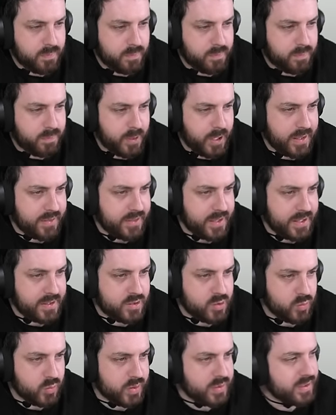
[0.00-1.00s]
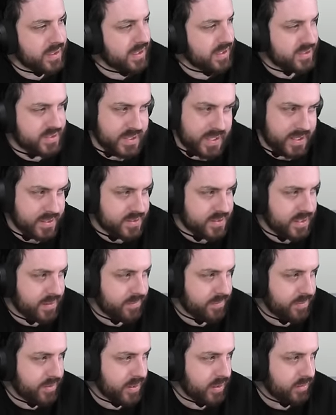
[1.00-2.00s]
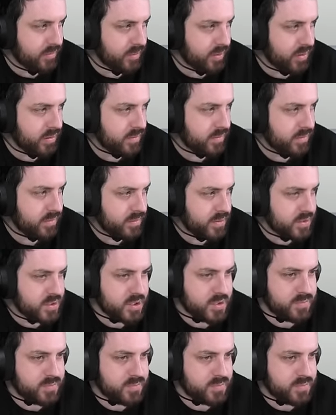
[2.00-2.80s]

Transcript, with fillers: but they're doing the exact same thing, right? This is